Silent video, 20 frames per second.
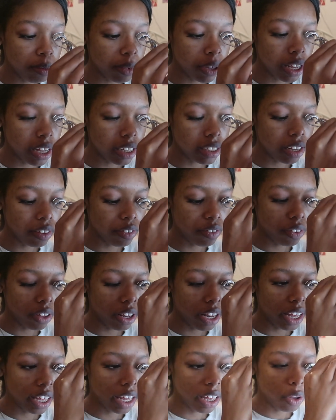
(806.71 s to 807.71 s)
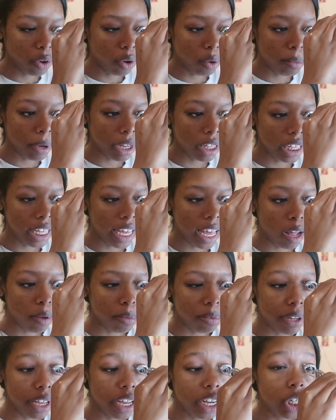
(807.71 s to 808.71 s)
because I feel like it'll make the
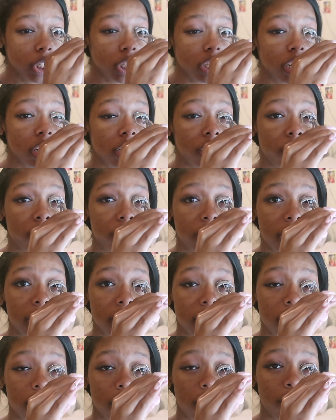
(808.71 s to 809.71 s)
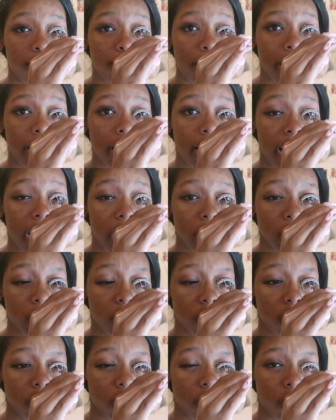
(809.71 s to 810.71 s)
application a little easier if my
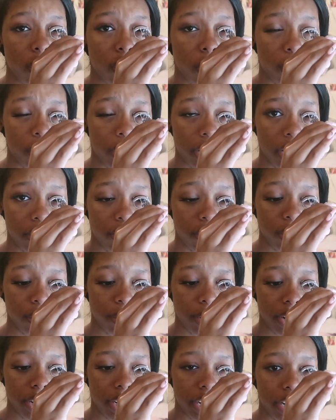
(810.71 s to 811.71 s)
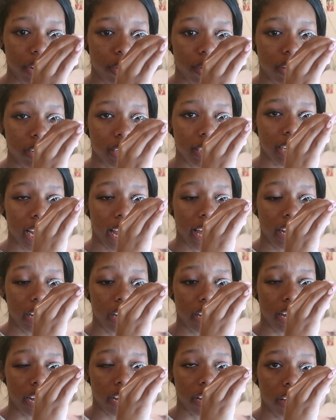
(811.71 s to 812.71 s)
lashes aren't going everywhere and I know
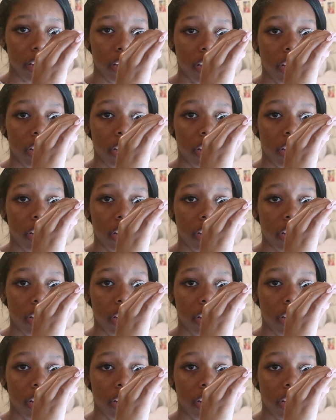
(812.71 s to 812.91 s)
exactly, like,